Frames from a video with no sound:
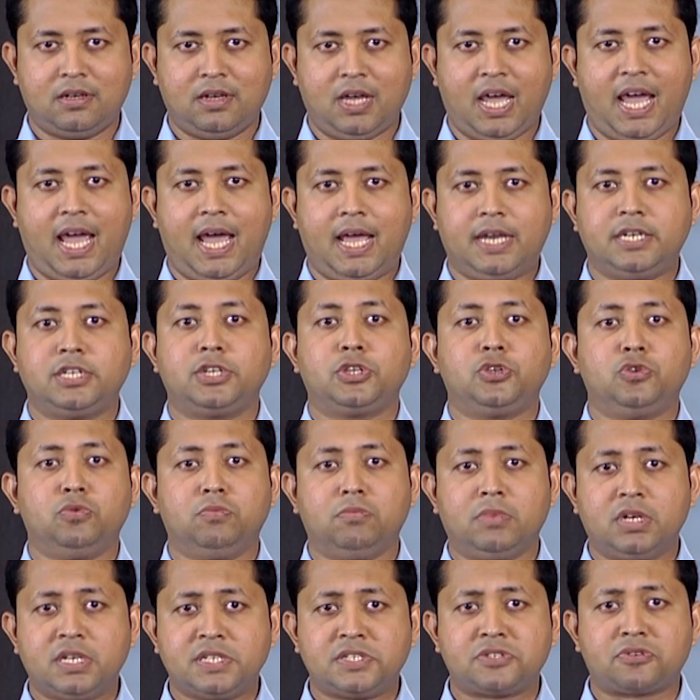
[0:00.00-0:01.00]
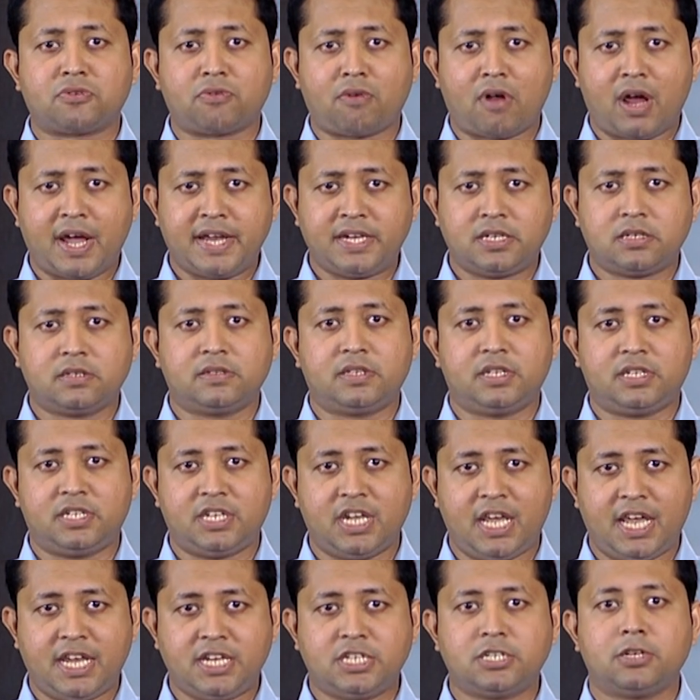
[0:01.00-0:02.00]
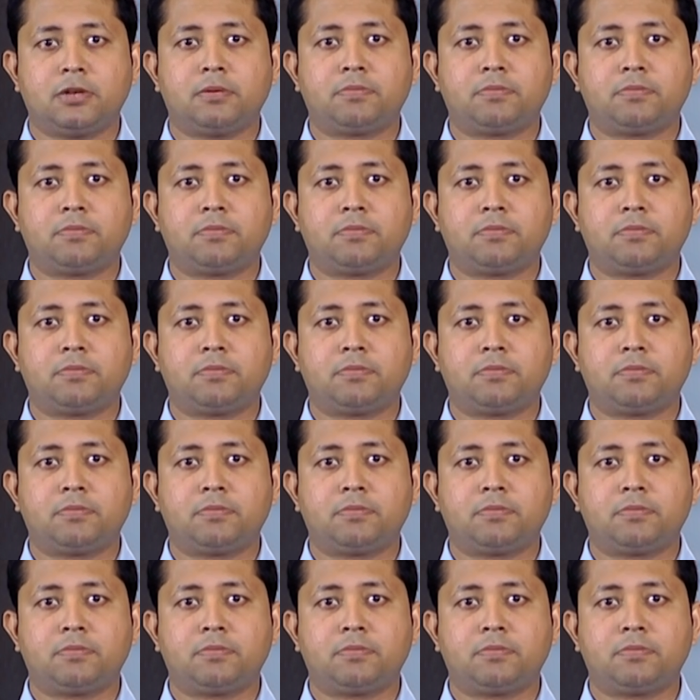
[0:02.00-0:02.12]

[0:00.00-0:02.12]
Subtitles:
and you must write the date